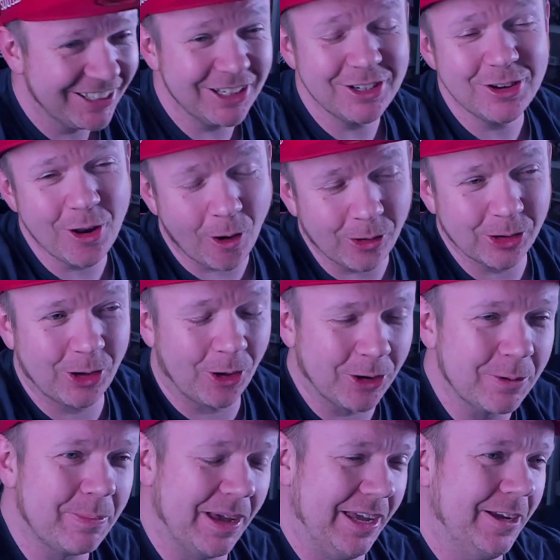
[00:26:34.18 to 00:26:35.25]
You're not
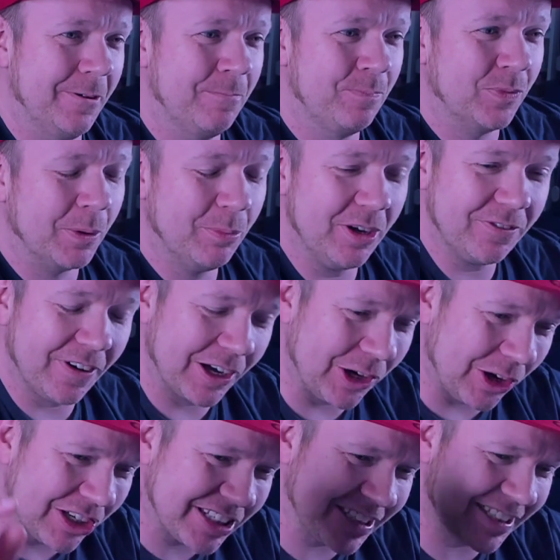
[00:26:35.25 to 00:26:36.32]
gonna be. But if I
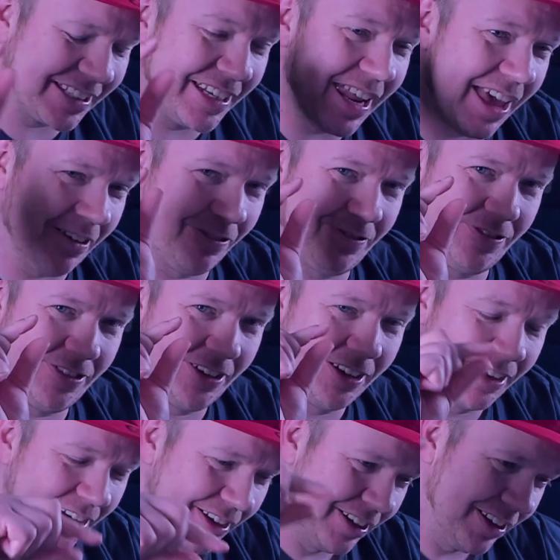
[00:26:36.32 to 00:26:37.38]
got a sniff
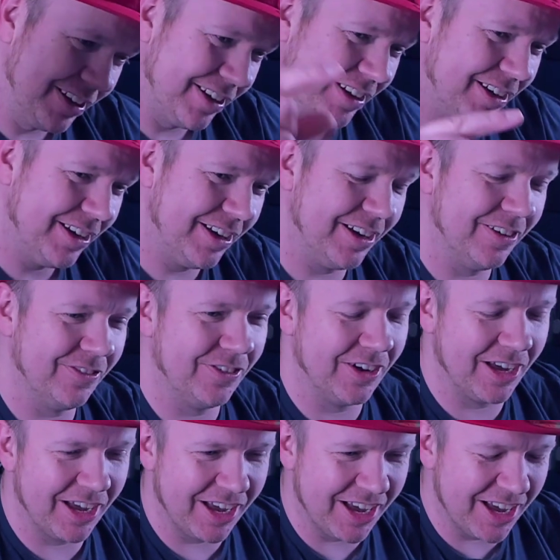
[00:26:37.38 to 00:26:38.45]
of
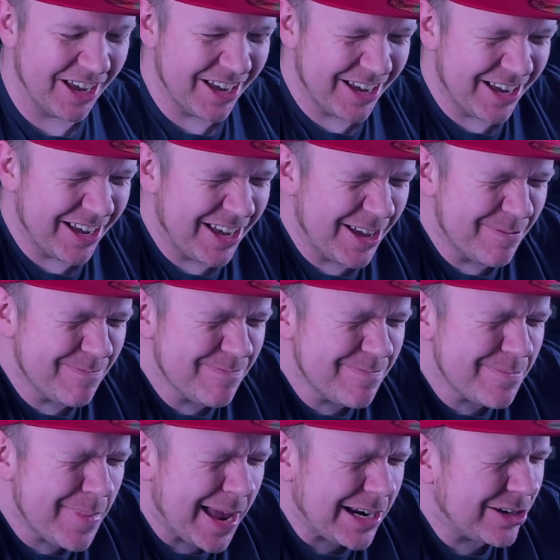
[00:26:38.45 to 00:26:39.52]
a
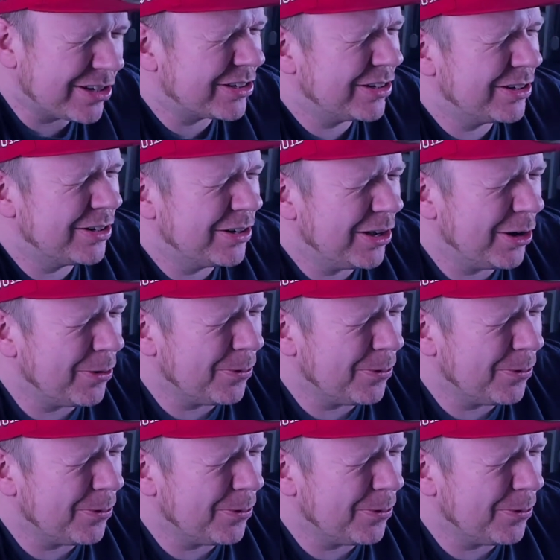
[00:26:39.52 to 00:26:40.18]
mention, a